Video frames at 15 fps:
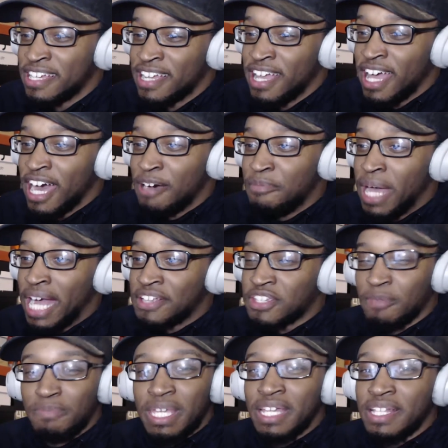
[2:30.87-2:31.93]

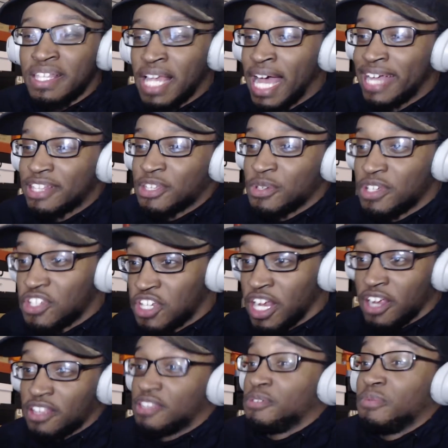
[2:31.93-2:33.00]
Imagine being tied to a
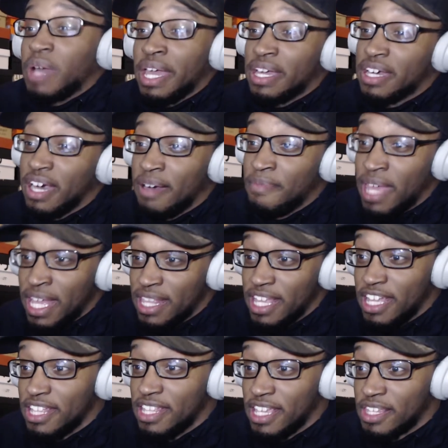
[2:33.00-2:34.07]
chair, you wake up, and
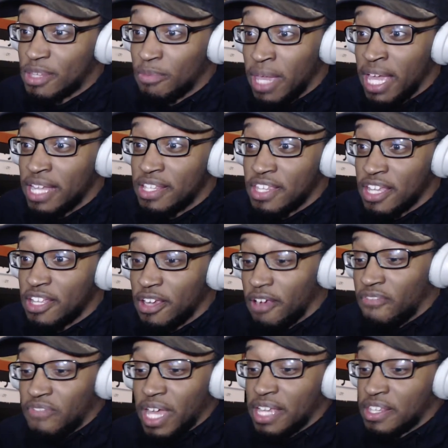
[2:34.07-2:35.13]
then this man's in your
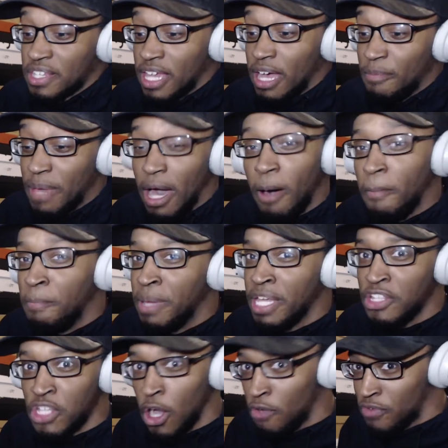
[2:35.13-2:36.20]
face, so I'll
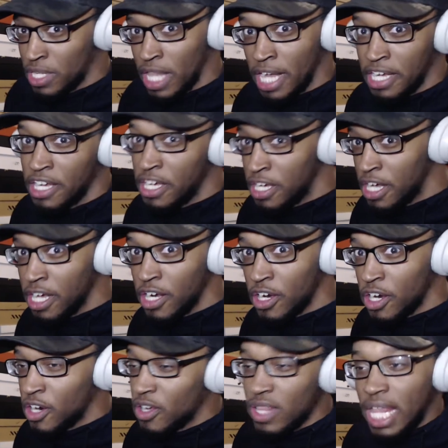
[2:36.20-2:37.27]
bend over like a good
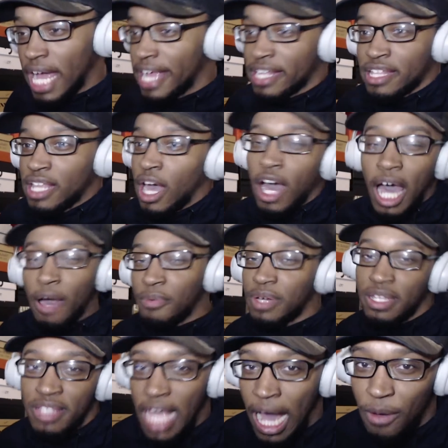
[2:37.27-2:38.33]
girl. Like, no, I
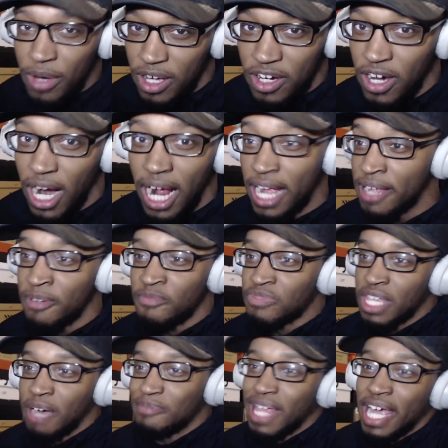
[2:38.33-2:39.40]
would cry.
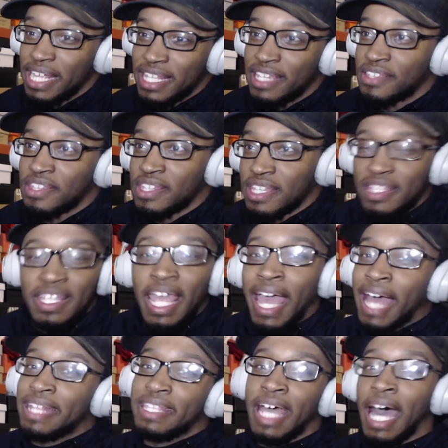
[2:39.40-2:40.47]
I'm like, this is the day
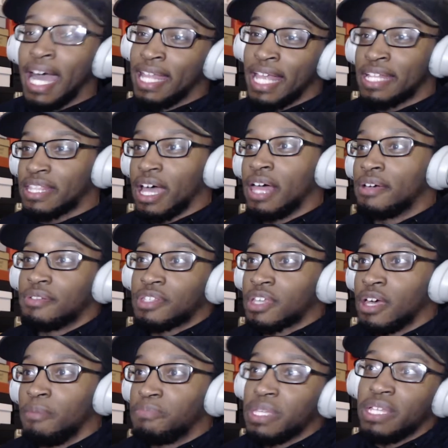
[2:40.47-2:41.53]
I die, and I thought it was
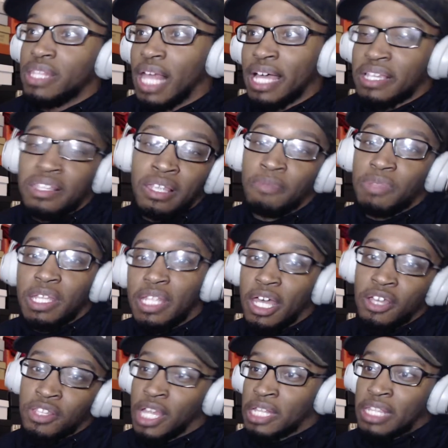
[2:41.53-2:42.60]
going to be like something
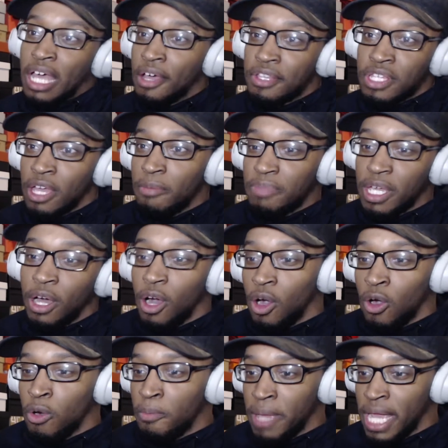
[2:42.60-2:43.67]
else. I thought it was going to be an
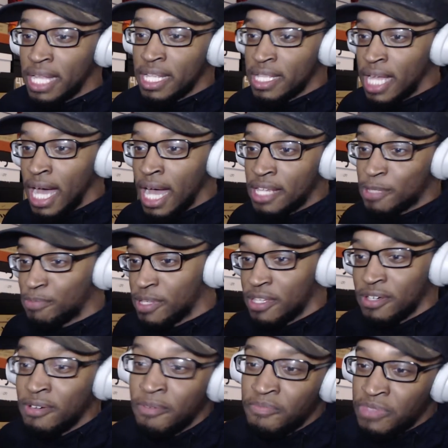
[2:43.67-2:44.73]
old man in the
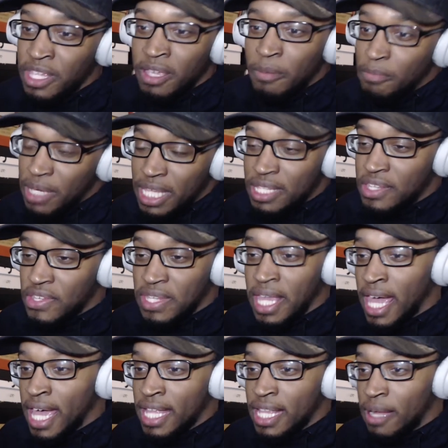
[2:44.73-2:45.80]
hospital, but
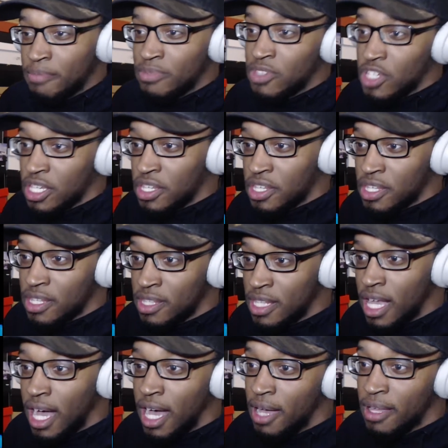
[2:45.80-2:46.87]
instead, I'm just,
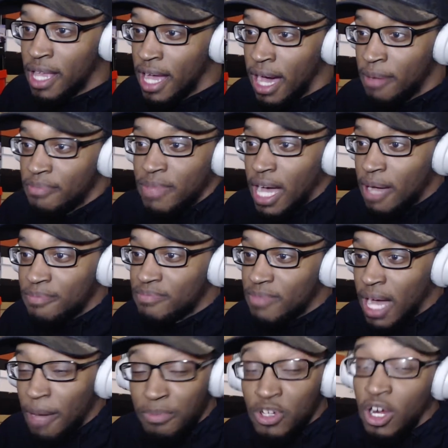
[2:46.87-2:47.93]
nah, I'm
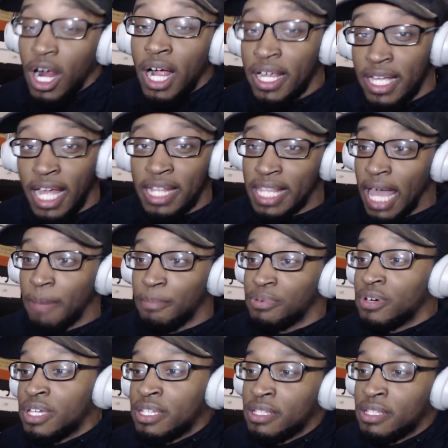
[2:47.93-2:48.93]
crying at that point.